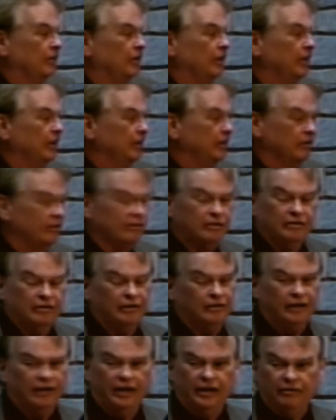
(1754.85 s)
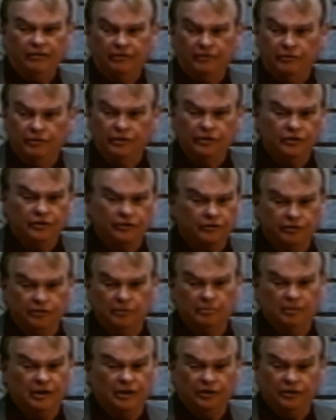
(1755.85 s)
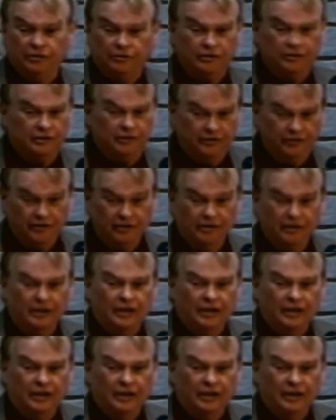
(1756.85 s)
They didn't have a vision for ministries.